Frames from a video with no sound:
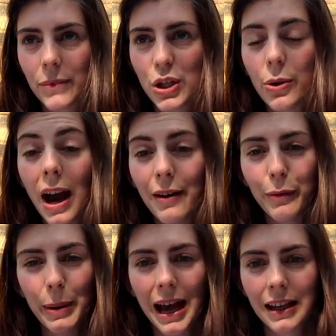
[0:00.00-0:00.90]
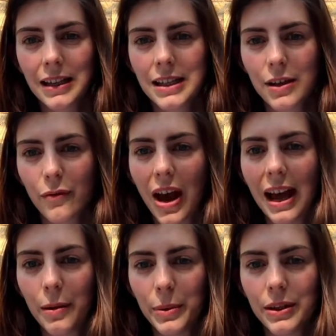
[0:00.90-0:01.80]
to have a balance of
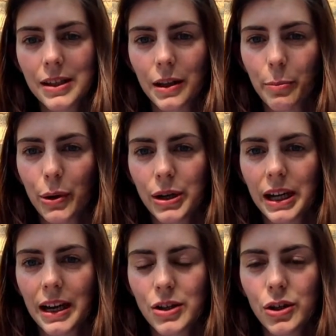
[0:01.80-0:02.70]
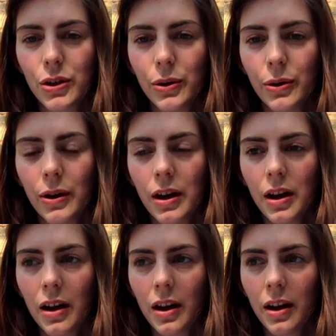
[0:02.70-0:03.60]
elements in the body and to
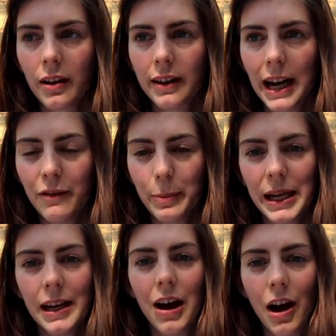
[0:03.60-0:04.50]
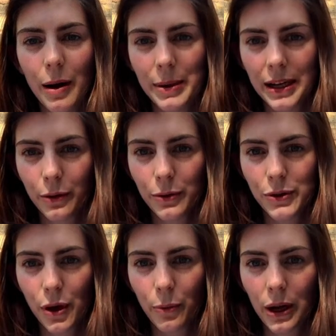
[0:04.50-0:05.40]
kind of be in harmony
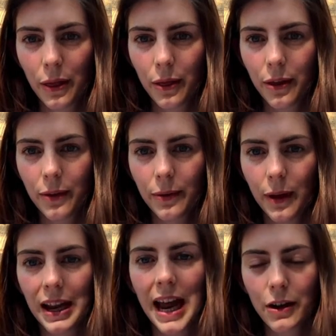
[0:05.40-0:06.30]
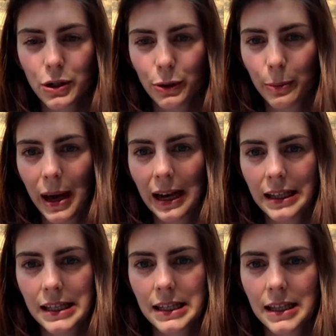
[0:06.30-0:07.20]
also with a natural
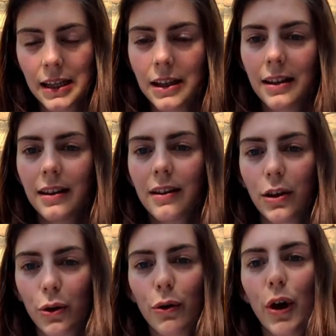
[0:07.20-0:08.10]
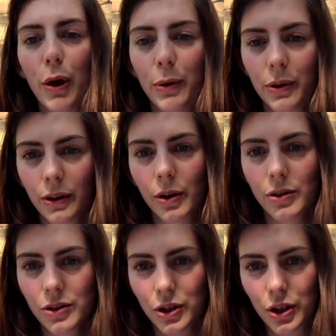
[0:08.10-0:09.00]
balance, your own
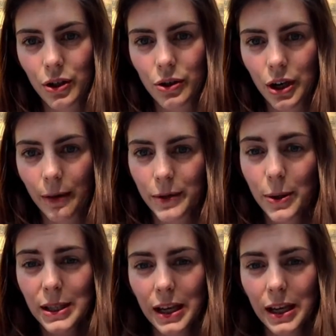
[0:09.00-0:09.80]
constitution. So it's